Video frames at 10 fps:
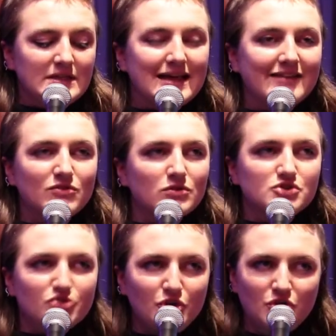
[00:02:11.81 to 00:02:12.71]
That's not
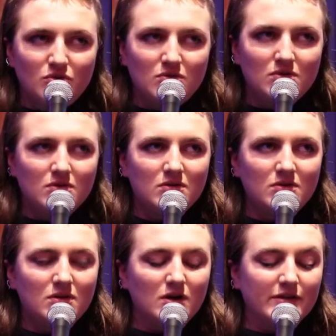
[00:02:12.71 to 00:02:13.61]
true,
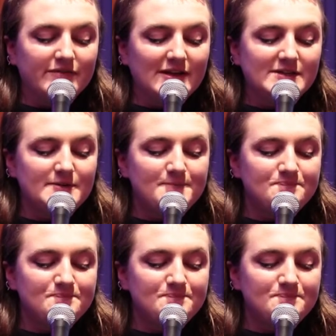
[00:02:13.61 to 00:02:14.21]
Carr said.